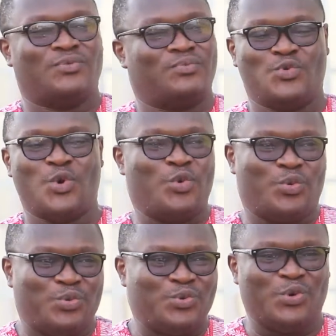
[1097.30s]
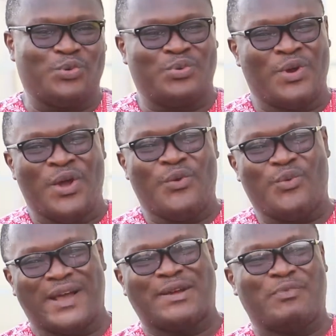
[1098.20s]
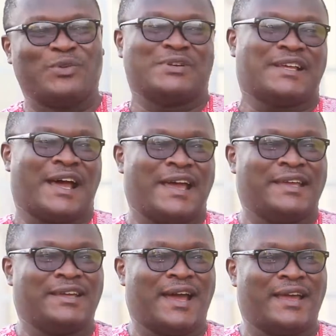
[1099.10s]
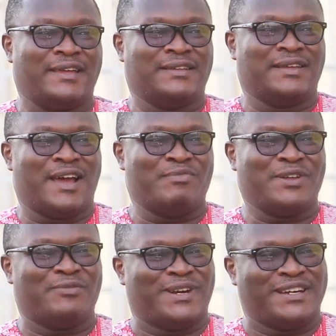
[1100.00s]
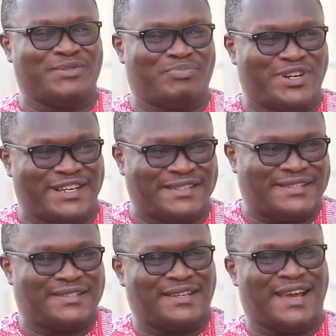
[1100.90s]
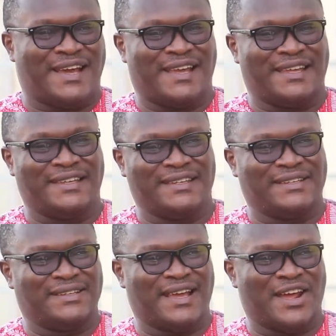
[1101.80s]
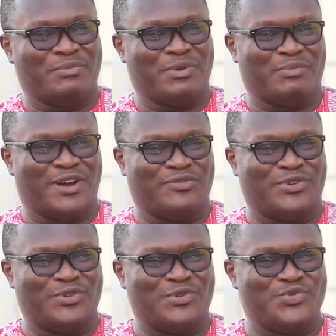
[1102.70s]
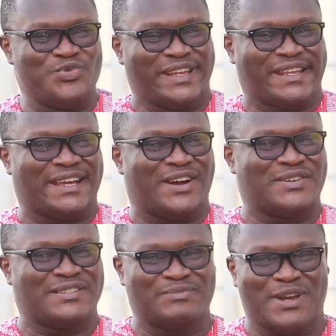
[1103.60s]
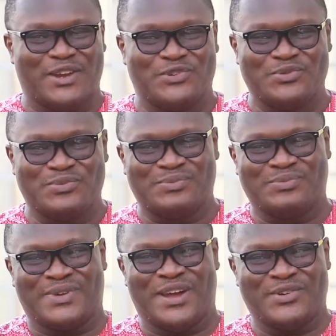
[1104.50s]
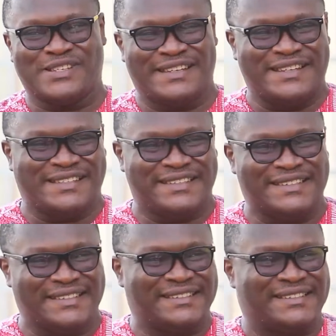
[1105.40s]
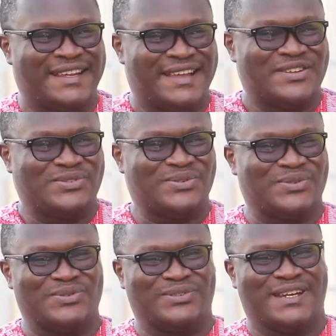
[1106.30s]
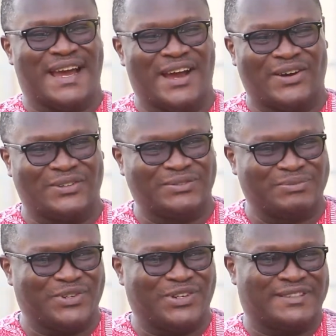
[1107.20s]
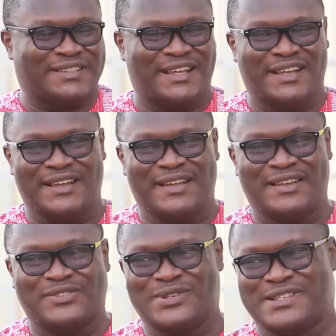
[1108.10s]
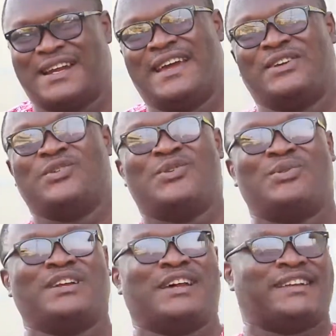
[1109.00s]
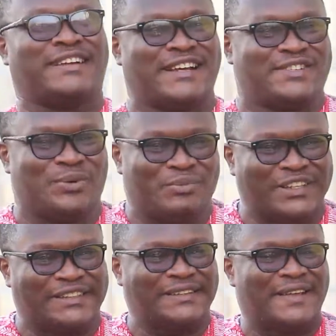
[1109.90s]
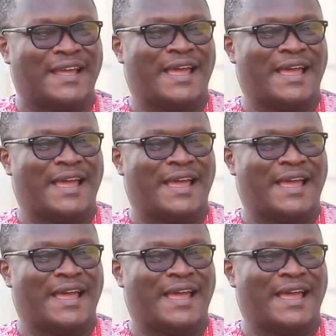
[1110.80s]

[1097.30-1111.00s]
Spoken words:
No. What happened was I became very depressed. I remember for a whole week I was in my room. I wasn't eating. Wow. So down because it was like the whole world had crashed on me.